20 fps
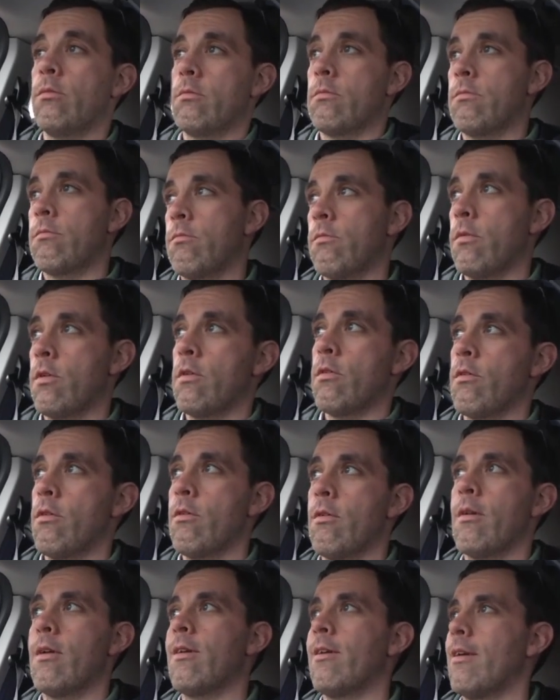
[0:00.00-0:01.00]
up buying
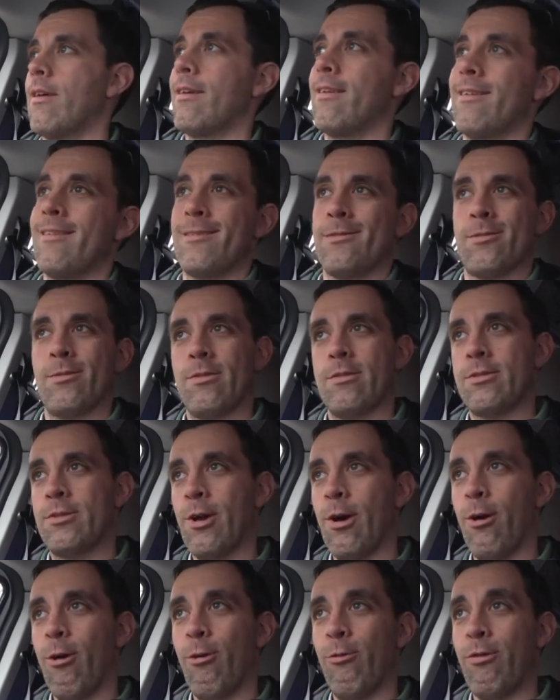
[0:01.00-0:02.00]
something with them? What
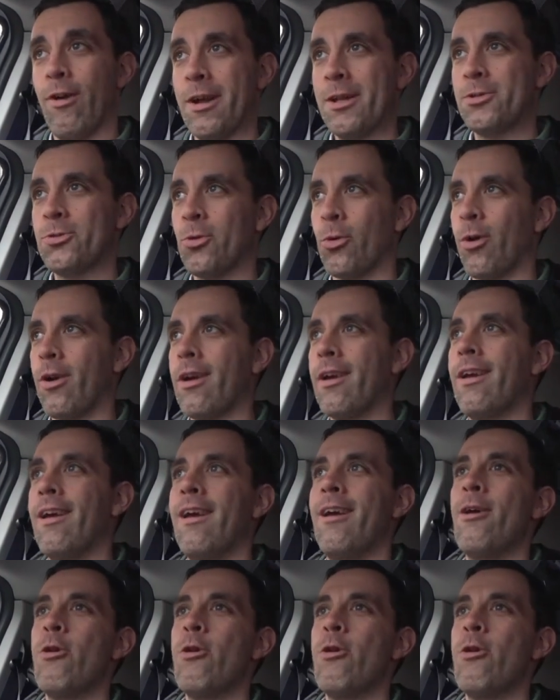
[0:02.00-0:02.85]
so, was that? So, funny like? story.